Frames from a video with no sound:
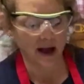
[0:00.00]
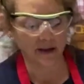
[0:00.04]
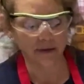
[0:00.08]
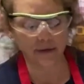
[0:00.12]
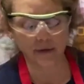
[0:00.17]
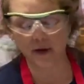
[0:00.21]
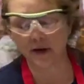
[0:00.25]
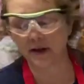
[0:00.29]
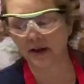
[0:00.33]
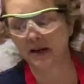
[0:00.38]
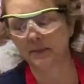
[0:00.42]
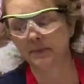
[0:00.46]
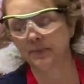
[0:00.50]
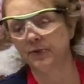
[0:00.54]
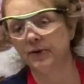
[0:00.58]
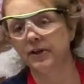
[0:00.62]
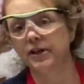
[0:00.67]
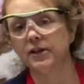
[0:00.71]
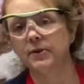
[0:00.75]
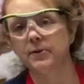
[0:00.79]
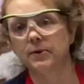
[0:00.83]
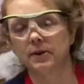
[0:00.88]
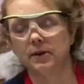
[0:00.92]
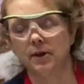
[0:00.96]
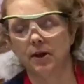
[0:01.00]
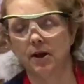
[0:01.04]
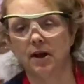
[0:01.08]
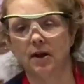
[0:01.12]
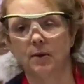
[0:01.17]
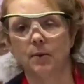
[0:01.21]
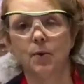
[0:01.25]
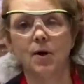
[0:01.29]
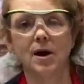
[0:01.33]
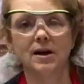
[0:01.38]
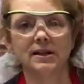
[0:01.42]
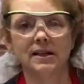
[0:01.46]
I thought I'd bring you
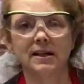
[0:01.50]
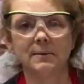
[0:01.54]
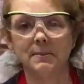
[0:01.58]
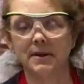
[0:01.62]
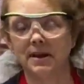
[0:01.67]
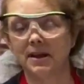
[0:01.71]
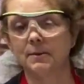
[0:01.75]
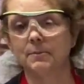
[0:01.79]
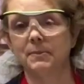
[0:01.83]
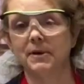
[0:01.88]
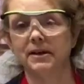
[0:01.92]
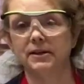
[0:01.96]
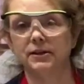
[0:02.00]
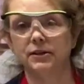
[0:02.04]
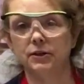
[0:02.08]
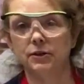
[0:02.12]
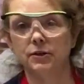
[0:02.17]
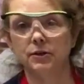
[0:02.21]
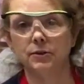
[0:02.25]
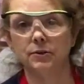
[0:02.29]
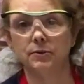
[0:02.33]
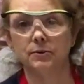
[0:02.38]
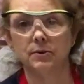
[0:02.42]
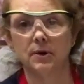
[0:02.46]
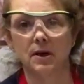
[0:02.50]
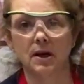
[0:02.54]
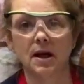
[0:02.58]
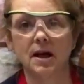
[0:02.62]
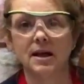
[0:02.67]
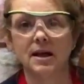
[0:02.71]
along while I make my new